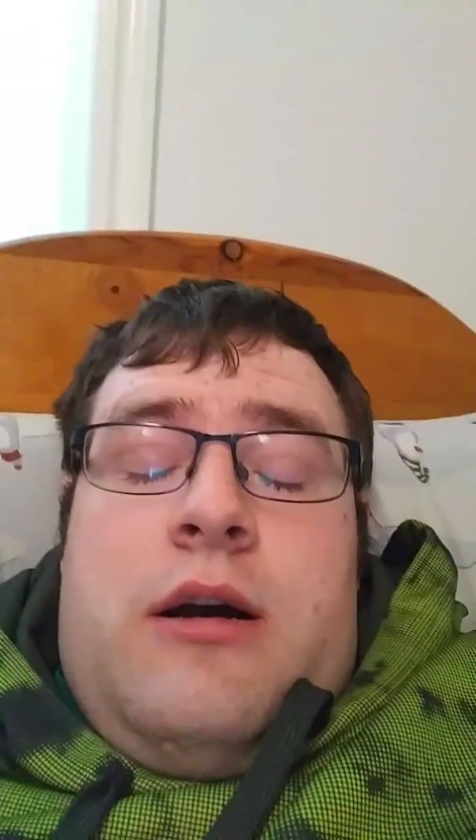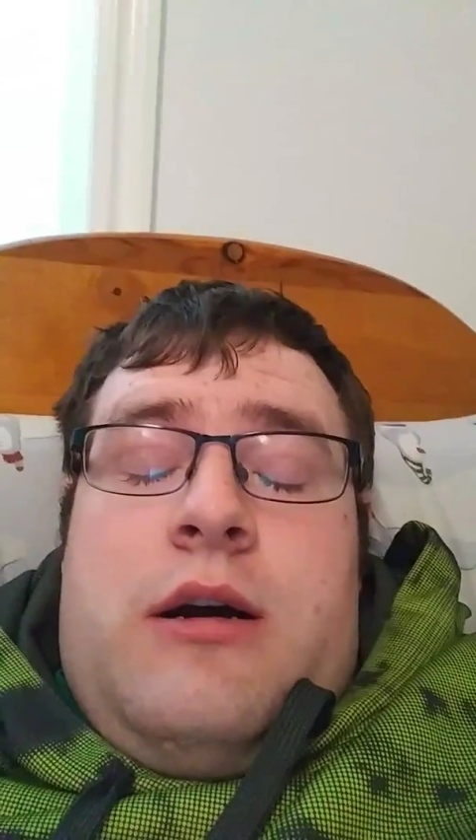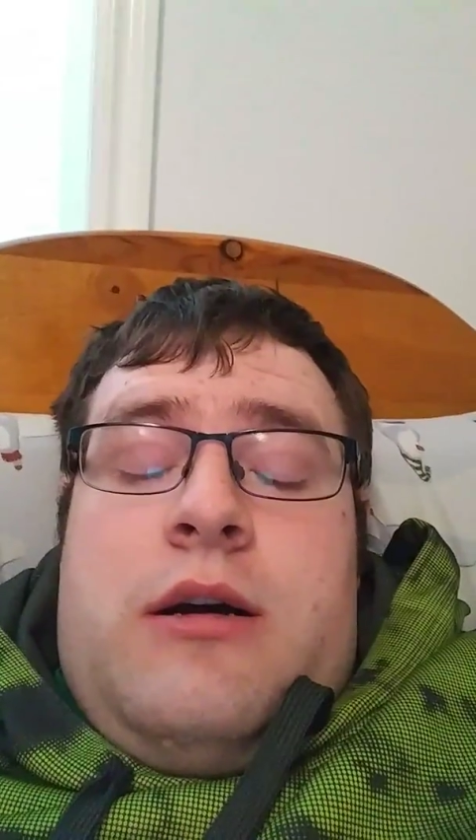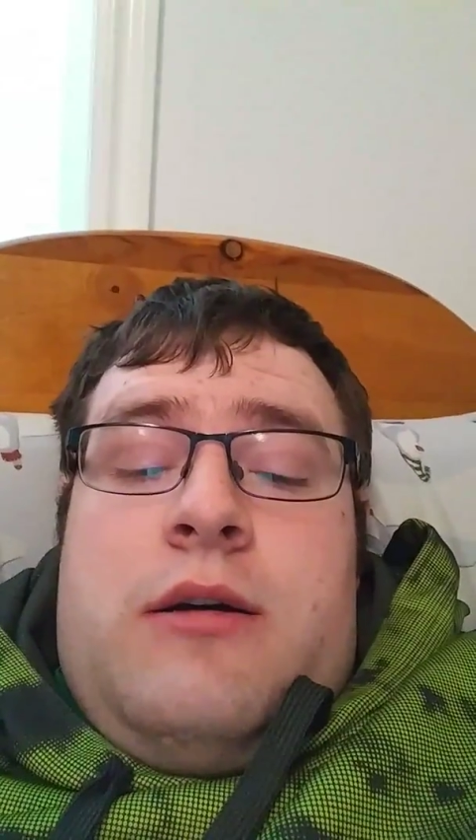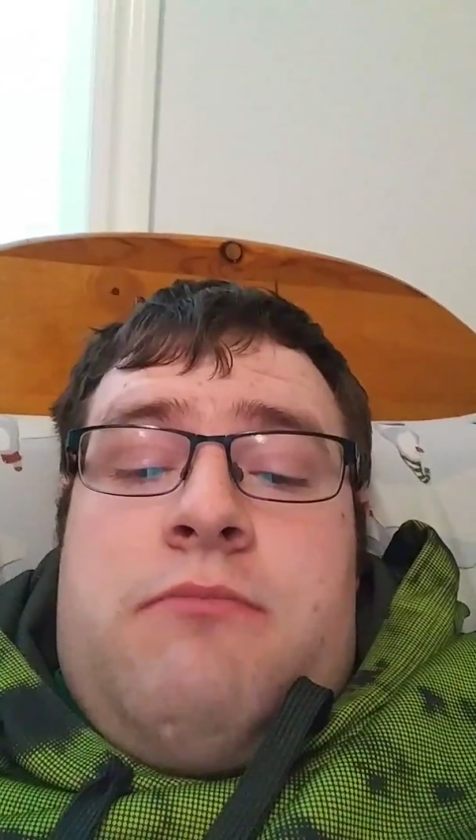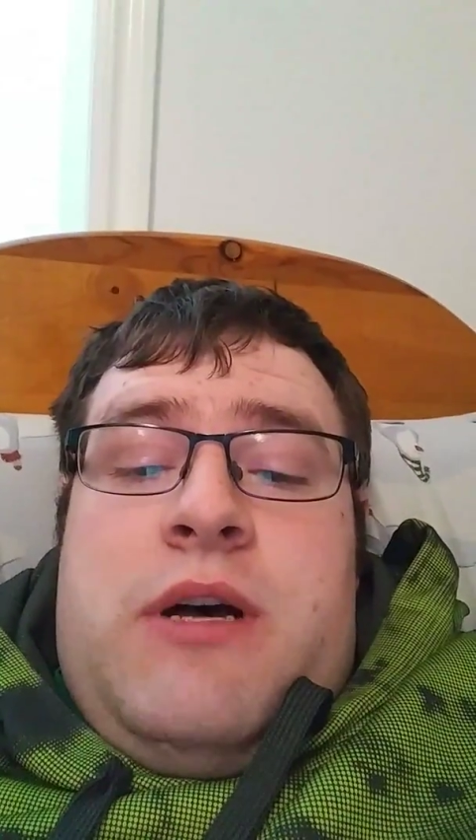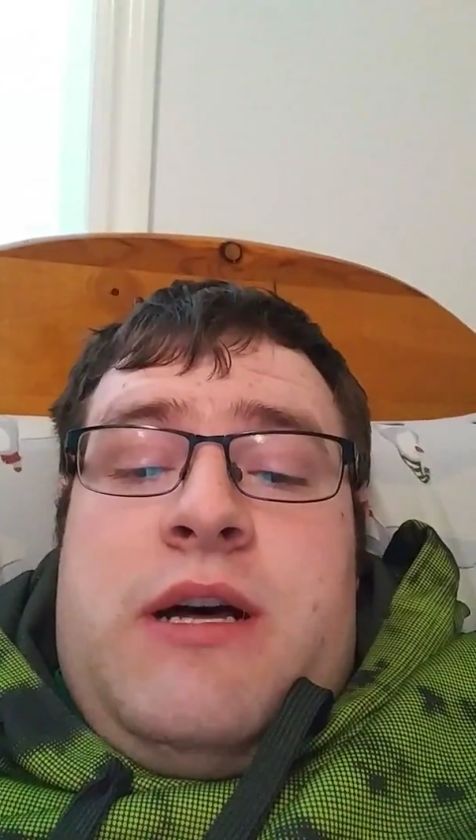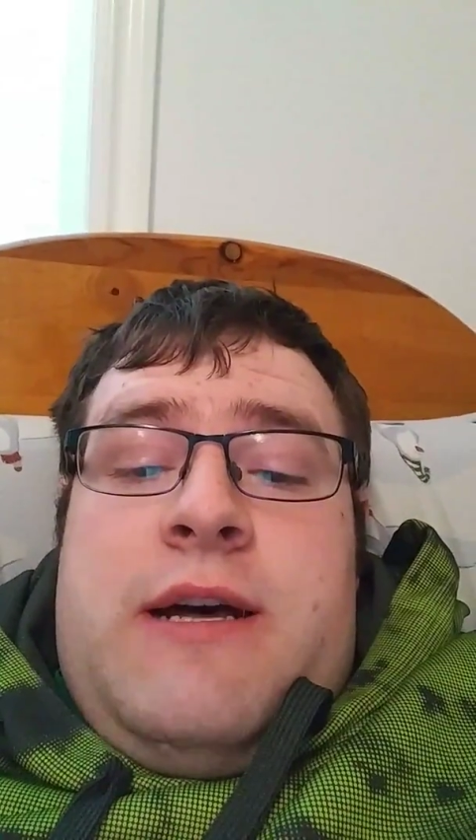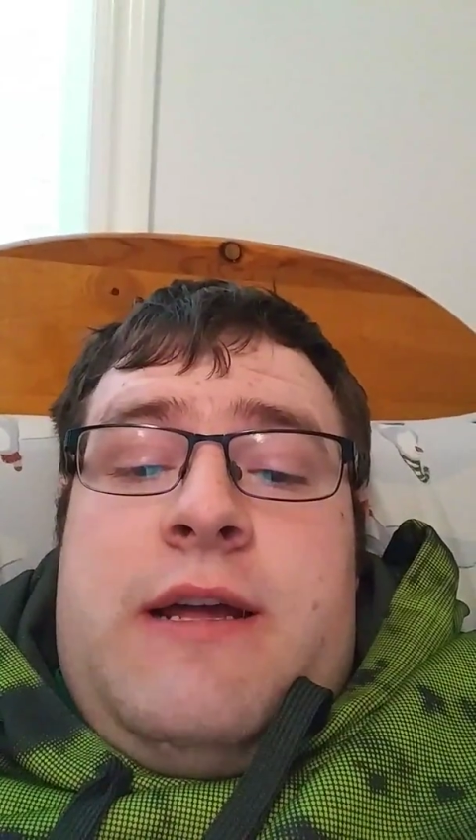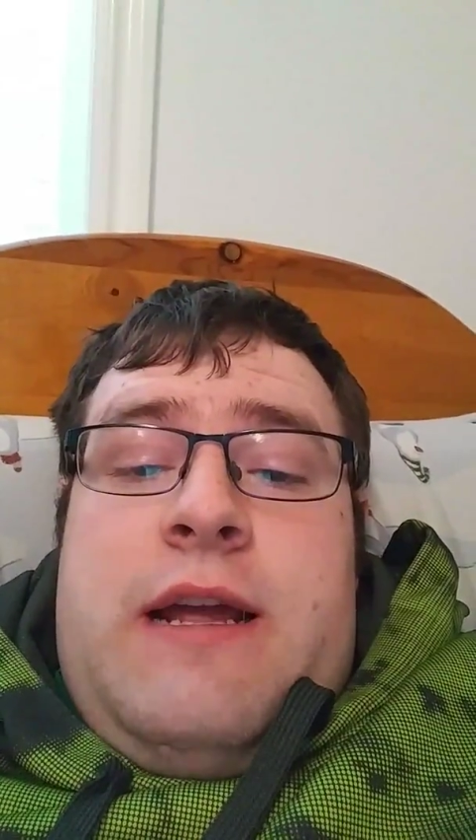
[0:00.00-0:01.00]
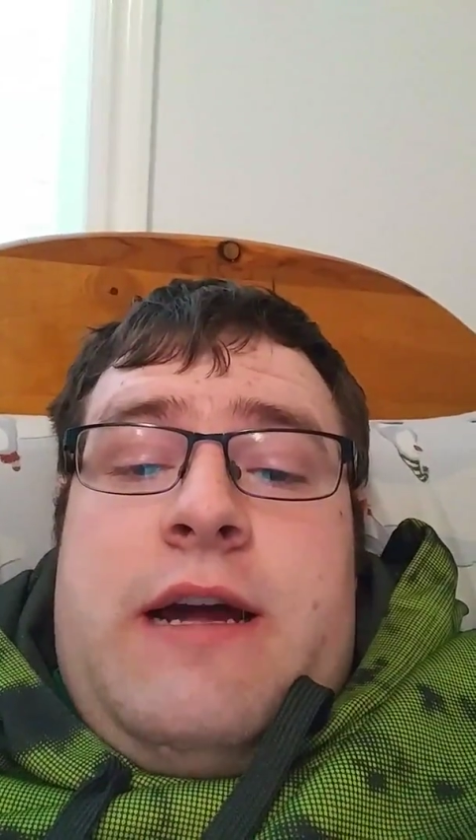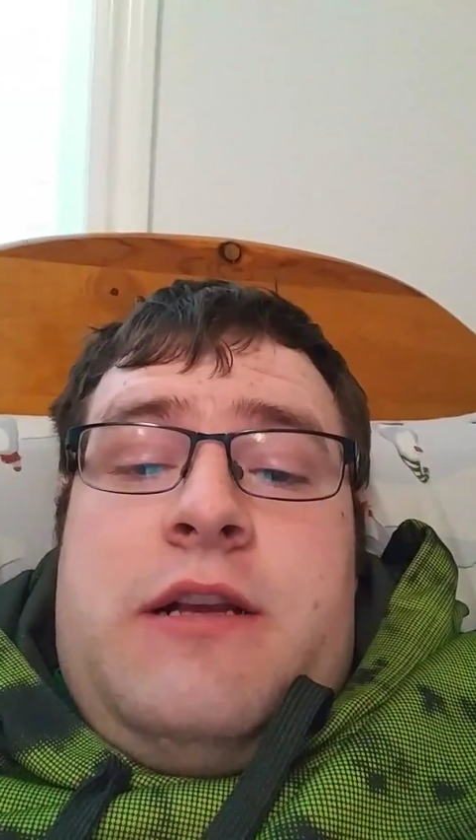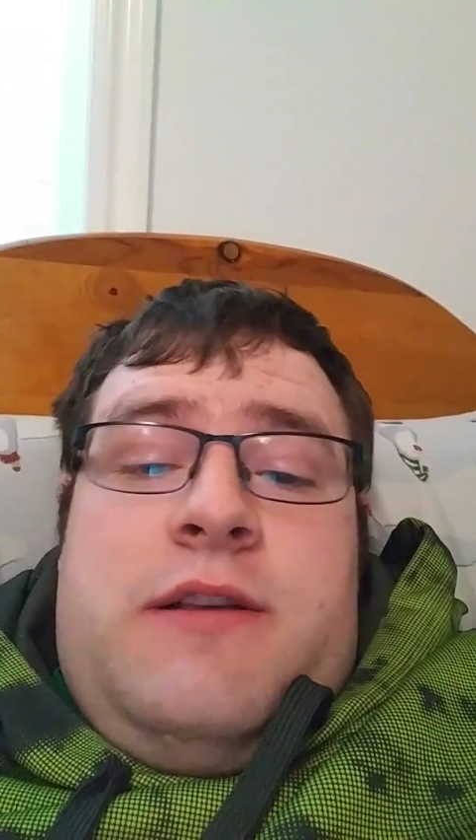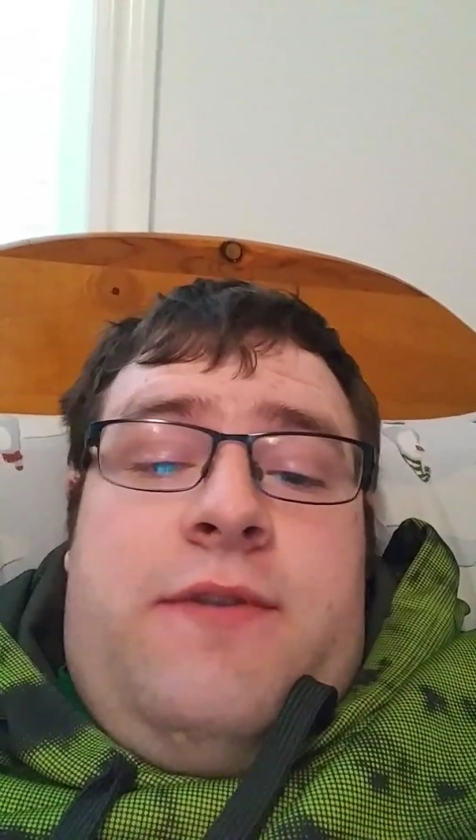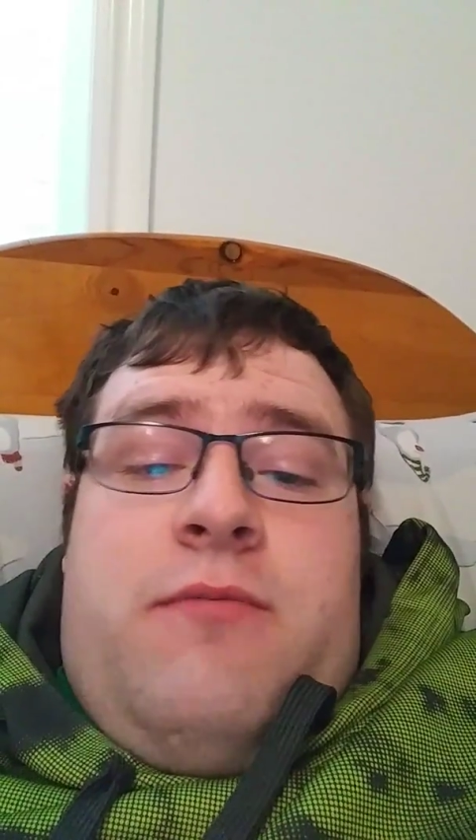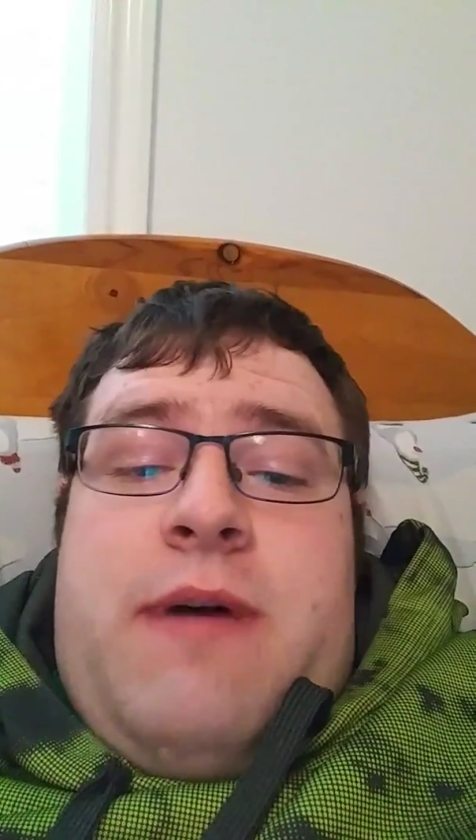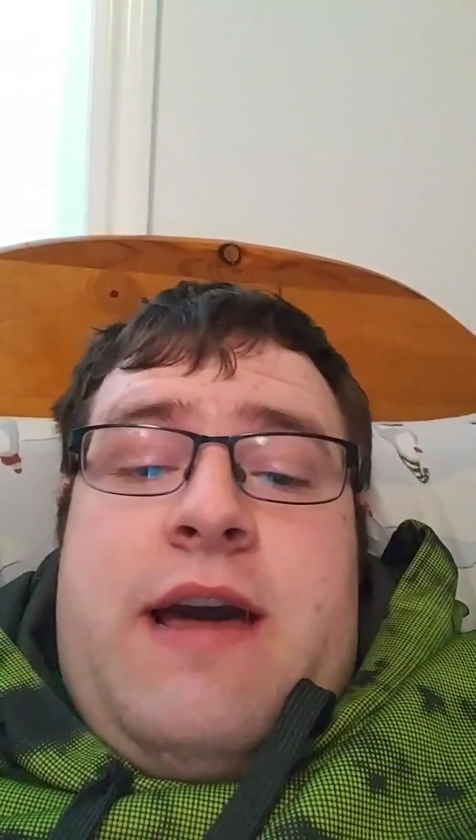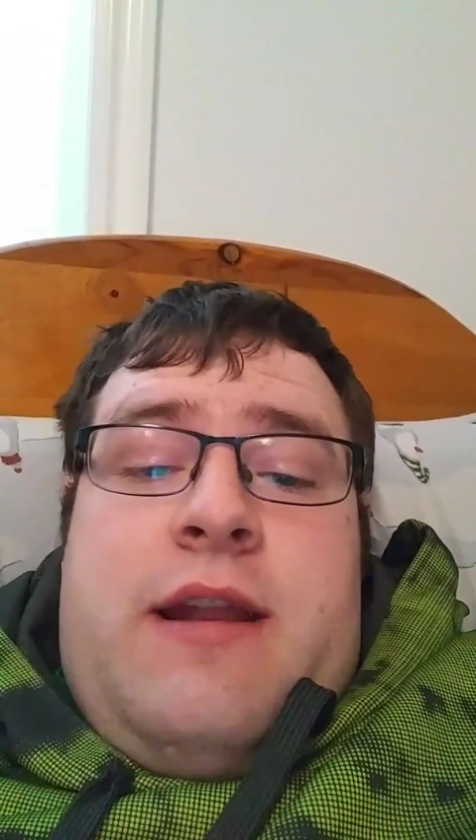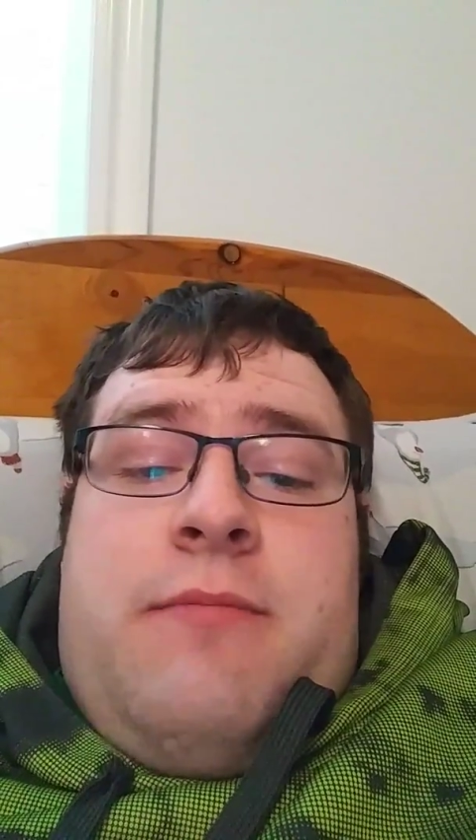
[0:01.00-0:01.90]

Uh, but I just feel bad.